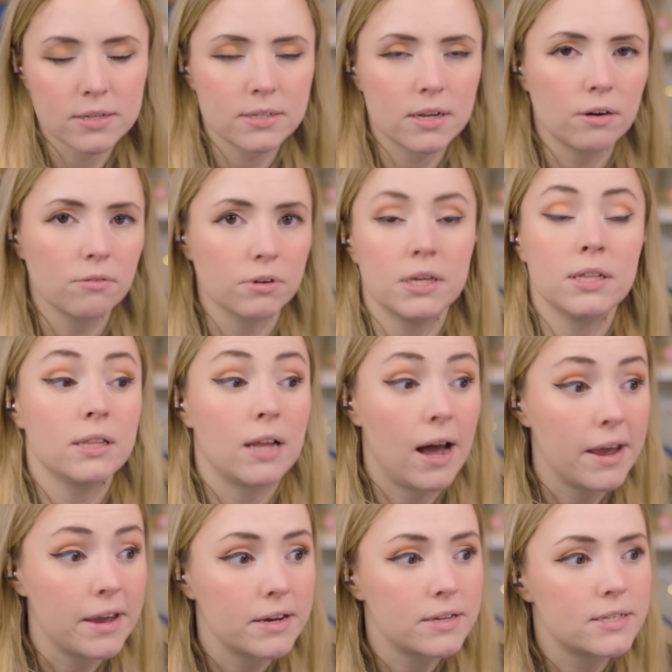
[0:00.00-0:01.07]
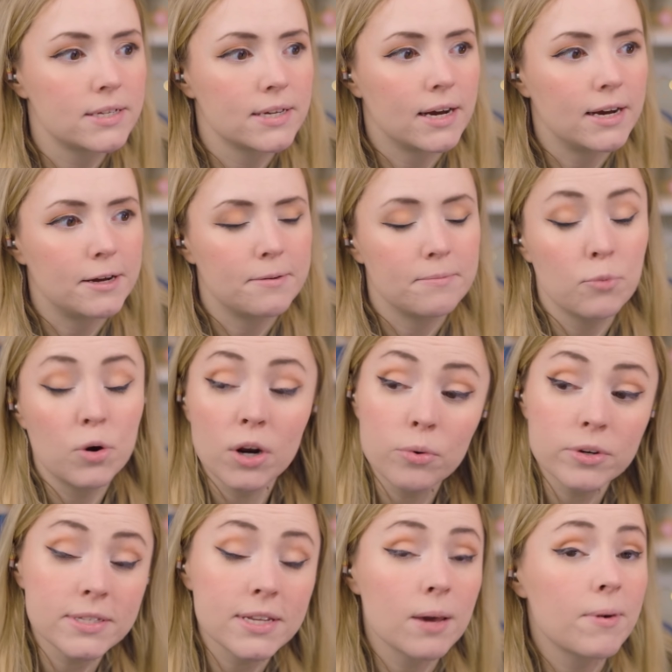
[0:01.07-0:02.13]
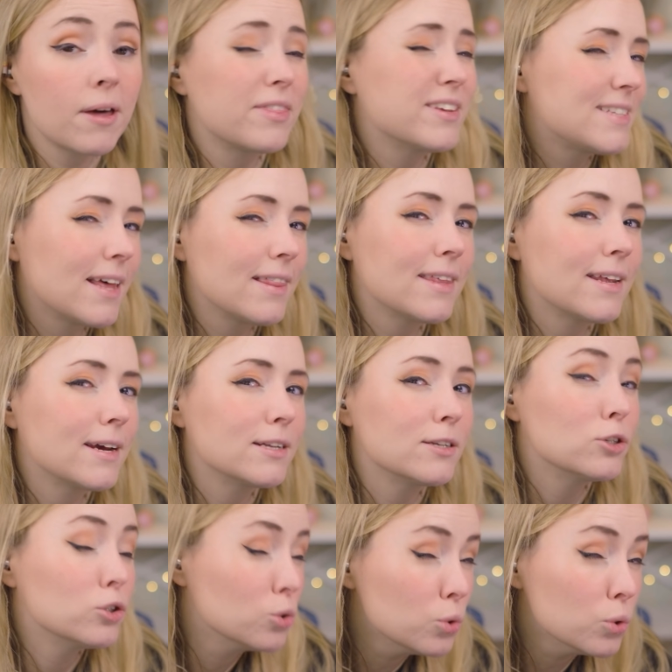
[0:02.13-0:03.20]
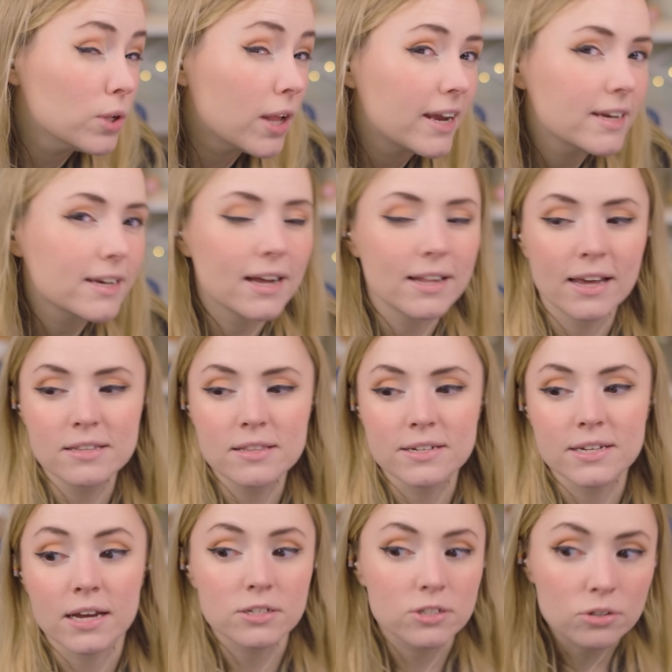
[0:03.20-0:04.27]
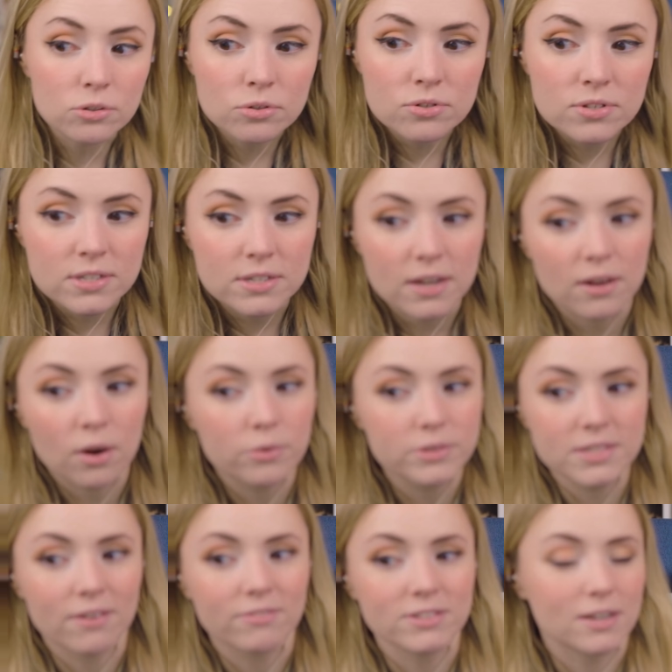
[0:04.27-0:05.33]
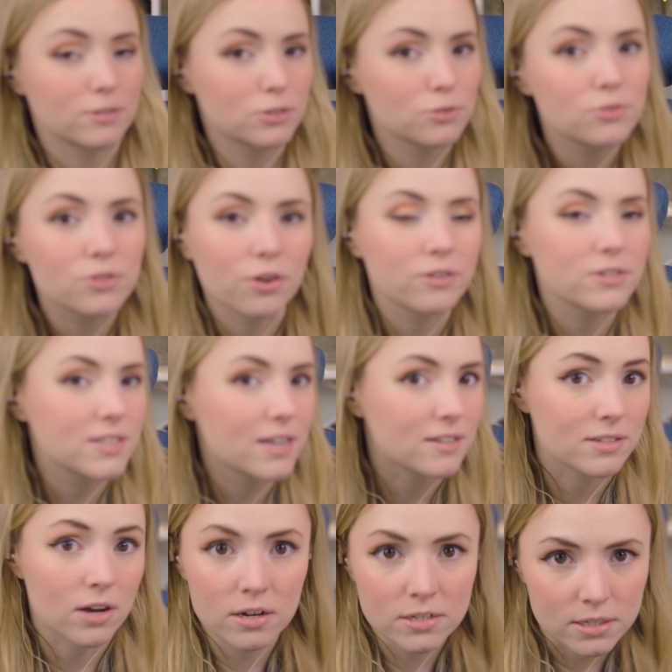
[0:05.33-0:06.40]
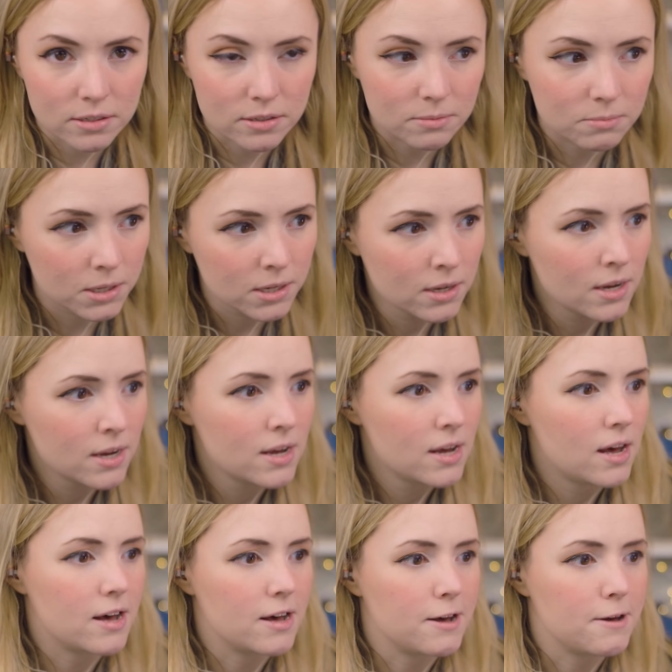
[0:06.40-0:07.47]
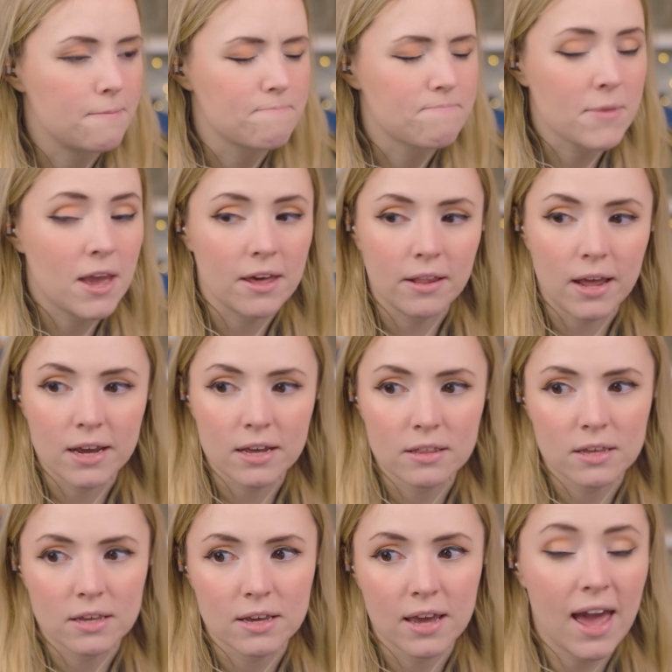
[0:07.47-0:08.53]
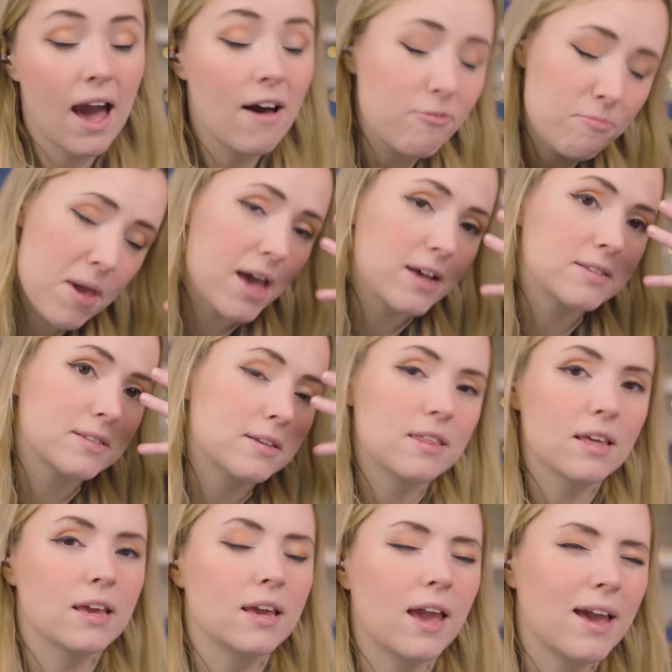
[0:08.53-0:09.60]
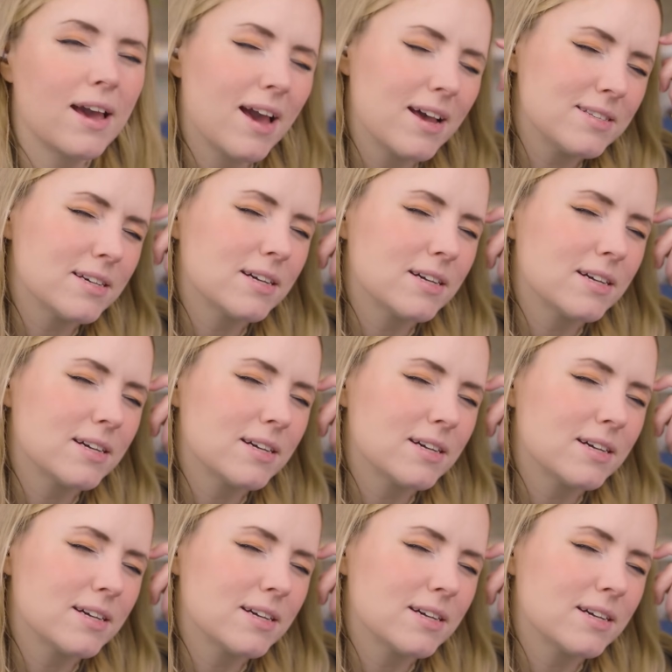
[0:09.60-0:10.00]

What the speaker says: that I really liked. What I will say about this set that I do like, I like the tattoos. Always having tattoos on your set is awesome. I like the half mask thing as a